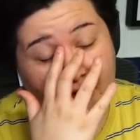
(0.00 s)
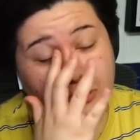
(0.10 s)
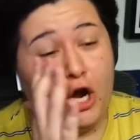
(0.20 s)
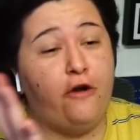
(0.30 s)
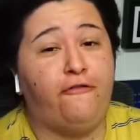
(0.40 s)

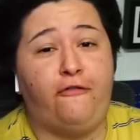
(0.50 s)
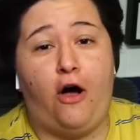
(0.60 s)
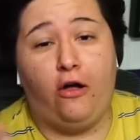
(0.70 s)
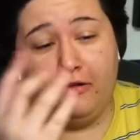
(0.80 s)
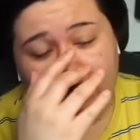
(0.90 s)
It's our
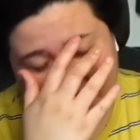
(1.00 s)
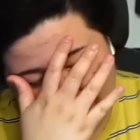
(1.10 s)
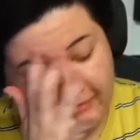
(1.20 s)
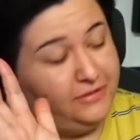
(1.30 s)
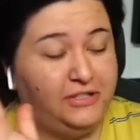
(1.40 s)
fault.
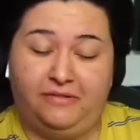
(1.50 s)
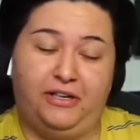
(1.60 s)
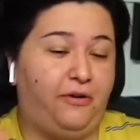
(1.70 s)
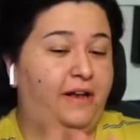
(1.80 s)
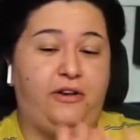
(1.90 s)
Oh, just, you
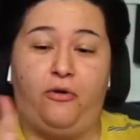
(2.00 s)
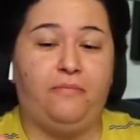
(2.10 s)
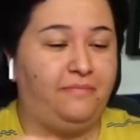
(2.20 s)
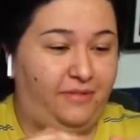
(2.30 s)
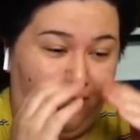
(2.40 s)
know what? Nope,
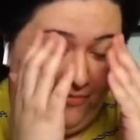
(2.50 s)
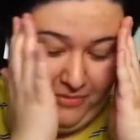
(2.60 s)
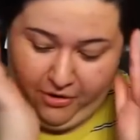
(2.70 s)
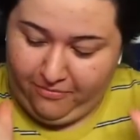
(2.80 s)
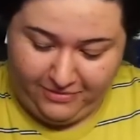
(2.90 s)
nope,
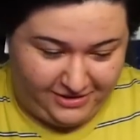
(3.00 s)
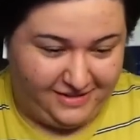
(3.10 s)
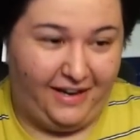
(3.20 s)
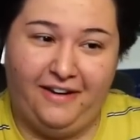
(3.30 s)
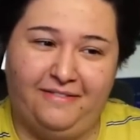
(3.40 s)
nope. Just
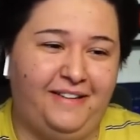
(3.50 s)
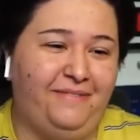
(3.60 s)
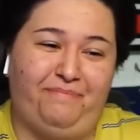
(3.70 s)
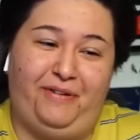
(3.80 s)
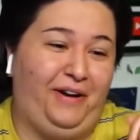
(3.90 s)
gonna,
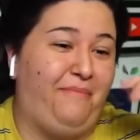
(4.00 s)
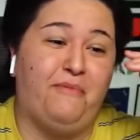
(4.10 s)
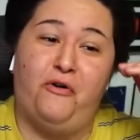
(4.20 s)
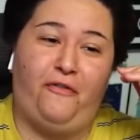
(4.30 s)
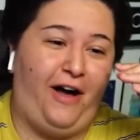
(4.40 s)
we're gonna
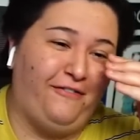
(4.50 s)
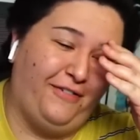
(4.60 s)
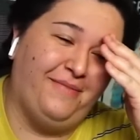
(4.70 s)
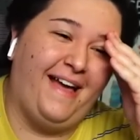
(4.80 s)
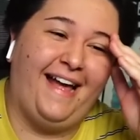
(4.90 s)
move on
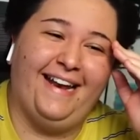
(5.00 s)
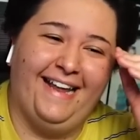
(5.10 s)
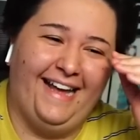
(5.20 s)
from that.